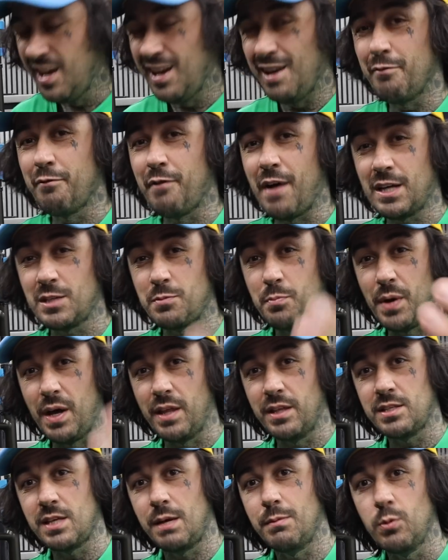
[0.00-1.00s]
In fact, by
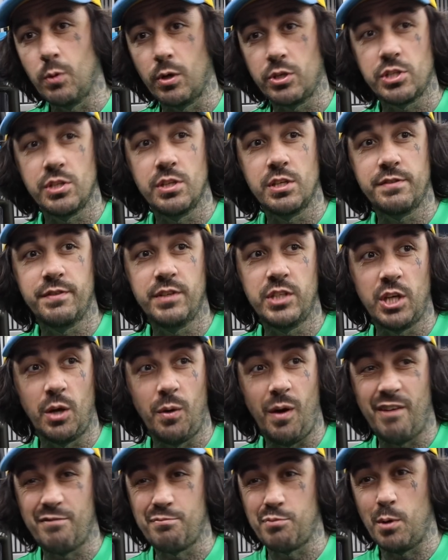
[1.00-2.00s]
the time you're watching this
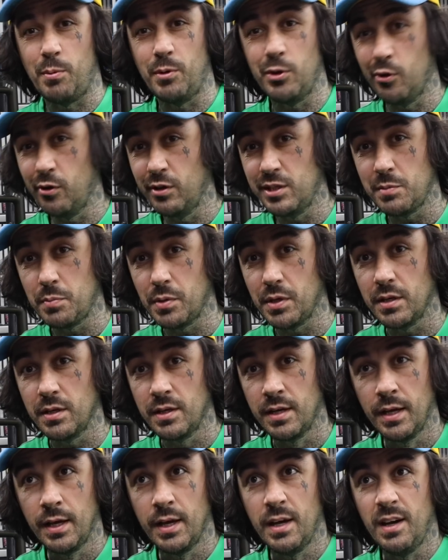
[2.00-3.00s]
video, I've probably already
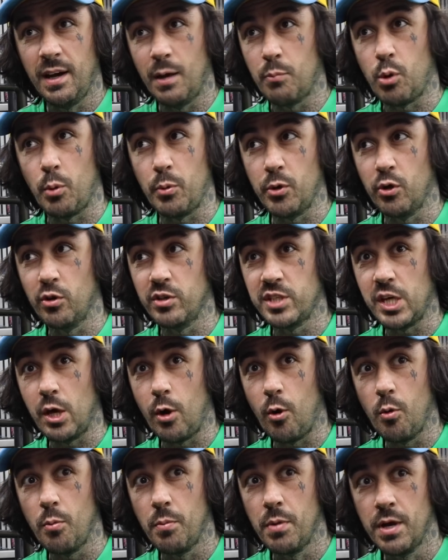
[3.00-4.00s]
been. I'm probably already
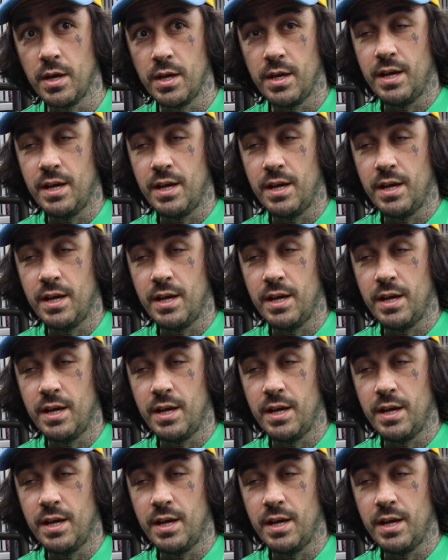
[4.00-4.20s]
home.